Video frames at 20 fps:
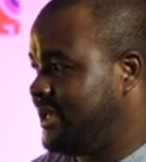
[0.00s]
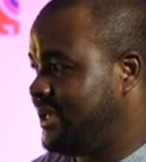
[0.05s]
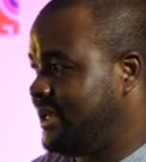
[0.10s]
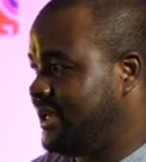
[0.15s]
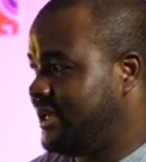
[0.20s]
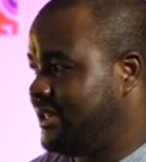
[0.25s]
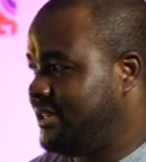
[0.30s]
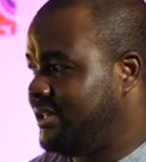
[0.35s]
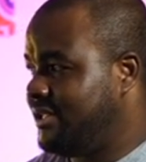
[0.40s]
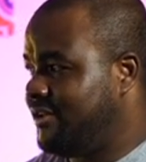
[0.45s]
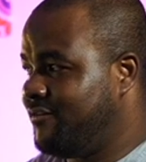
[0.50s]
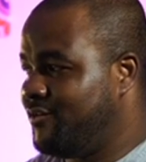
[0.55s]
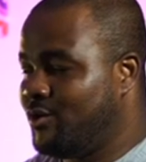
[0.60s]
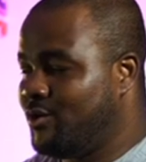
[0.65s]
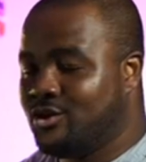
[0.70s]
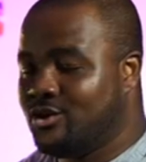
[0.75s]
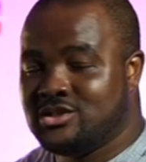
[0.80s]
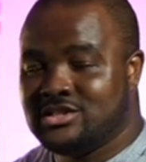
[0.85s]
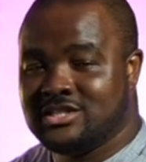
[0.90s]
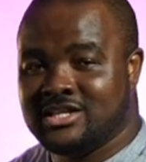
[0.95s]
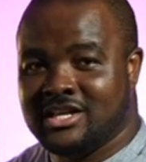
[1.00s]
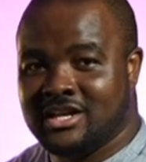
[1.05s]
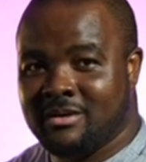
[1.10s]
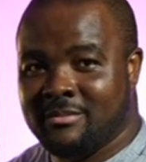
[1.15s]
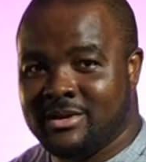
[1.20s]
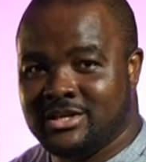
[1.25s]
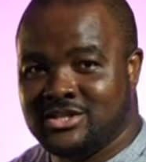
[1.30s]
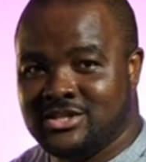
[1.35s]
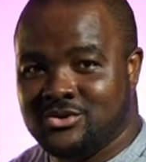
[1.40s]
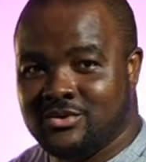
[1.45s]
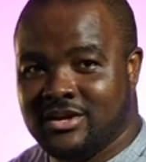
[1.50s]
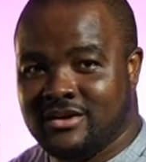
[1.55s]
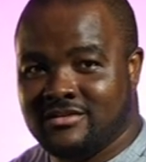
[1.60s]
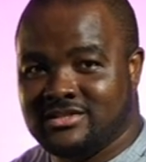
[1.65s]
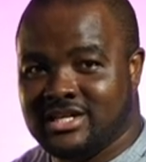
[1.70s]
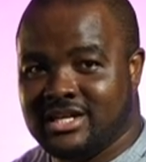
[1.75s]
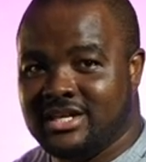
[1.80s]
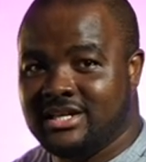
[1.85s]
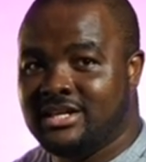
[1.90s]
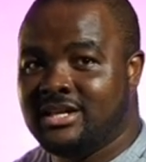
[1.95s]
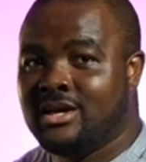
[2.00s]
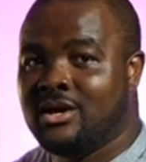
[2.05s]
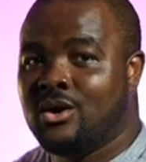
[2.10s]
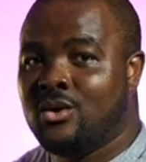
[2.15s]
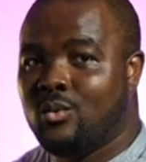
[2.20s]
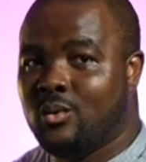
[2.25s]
in if you're using the numbers you would have said